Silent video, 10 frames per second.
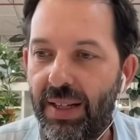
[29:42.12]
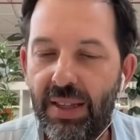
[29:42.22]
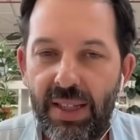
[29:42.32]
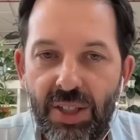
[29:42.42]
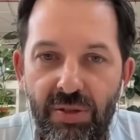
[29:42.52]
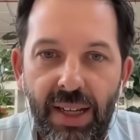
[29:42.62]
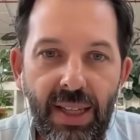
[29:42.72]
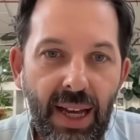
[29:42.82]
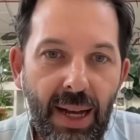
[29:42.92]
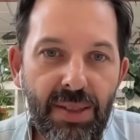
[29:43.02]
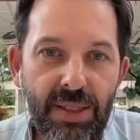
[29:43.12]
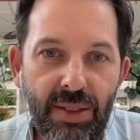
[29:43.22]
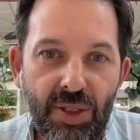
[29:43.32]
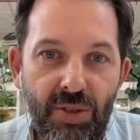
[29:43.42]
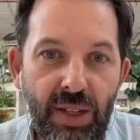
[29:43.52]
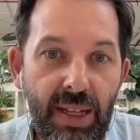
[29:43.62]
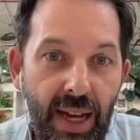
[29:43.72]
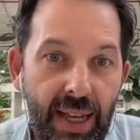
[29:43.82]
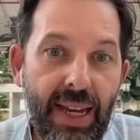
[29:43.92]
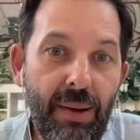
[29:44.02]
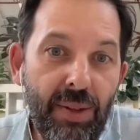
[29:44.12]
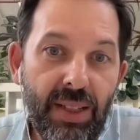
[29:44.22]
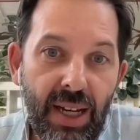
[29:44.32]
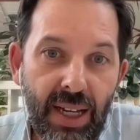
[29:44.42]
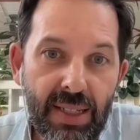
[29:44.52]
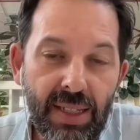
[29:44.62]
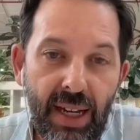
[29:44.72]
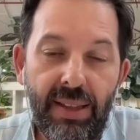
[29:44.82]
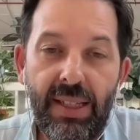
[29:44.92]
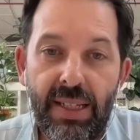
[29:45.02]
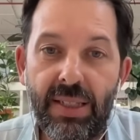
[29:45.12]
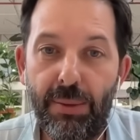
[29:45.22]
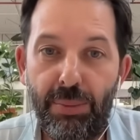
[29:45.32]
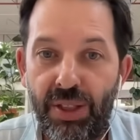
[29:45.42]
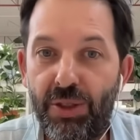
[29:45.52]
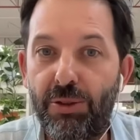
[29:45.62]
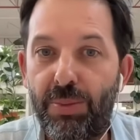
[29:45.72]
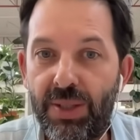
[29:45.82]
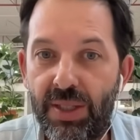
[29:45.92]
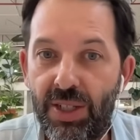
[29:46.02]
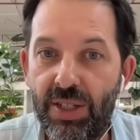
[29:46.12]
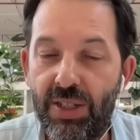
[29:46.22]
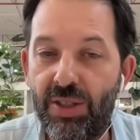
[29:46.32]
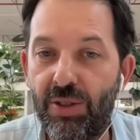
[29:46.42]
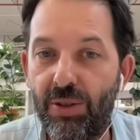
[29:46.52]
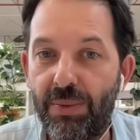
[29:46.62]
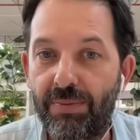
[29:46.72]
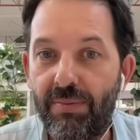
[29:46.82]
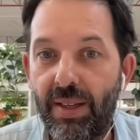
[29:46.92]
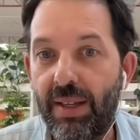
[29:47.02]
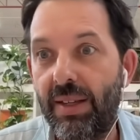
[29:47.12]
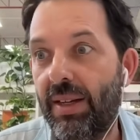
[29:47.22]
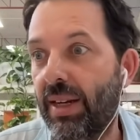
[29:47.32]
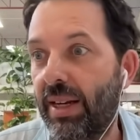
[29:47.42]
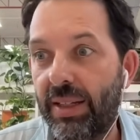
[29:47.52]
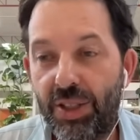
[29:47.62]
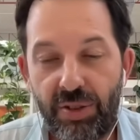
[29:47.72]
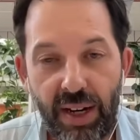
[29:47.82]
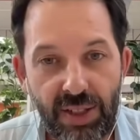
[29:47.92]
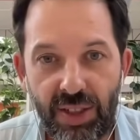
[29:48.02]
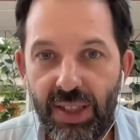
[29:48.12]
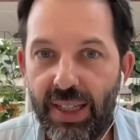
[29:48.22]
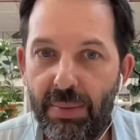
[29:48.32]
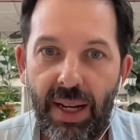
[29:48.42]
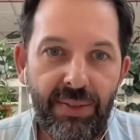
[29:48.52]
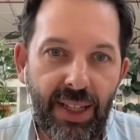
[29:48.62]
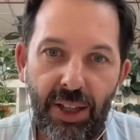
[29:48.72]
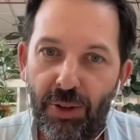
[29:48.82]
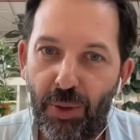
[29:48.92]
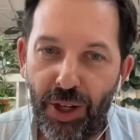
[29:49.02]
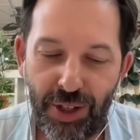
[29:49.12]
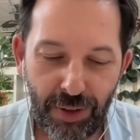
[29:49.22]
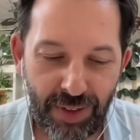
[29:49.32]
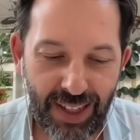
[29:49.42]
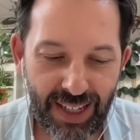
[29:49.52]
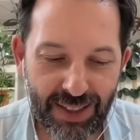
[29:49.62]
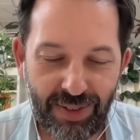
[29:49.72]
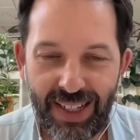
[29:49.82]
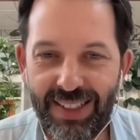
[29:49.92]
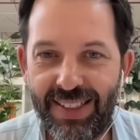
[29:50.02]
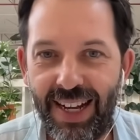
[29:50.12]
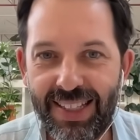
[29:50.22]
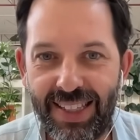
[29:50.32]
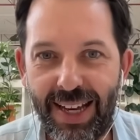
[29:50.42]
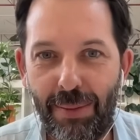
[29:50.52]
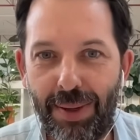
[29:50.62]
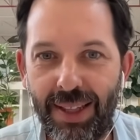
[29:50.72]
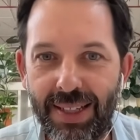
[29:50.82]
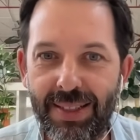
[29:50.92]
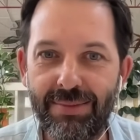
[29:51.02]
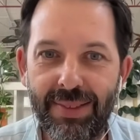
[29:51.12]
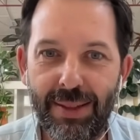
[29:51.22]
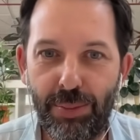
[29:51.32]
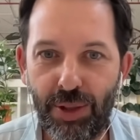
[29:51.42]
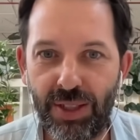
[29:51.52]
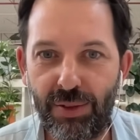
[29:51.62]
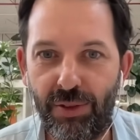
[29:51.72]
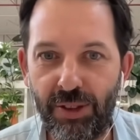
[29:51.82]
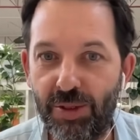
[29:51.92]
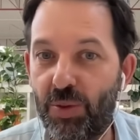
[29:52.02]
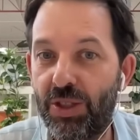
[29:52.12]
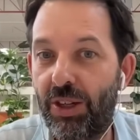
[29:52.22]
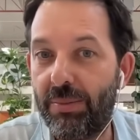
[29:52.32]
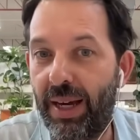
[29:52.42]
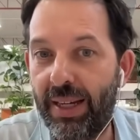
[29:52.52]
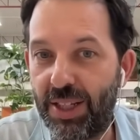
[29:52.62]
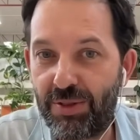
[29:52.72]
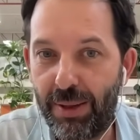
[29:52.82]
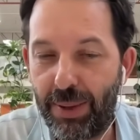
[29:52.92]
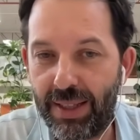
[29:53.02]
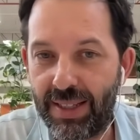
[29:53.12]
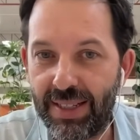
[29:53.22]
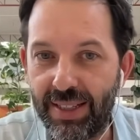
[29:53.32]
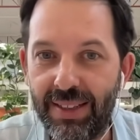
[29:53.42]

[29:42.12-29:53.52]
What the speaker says: the Israeli arms industry, and now with Gaza, I think is in a pretty good position to, tragically, I mean, I've done a lot of work over the years around disaster capitalism, a book and a film, which was not about Israel-Palestine,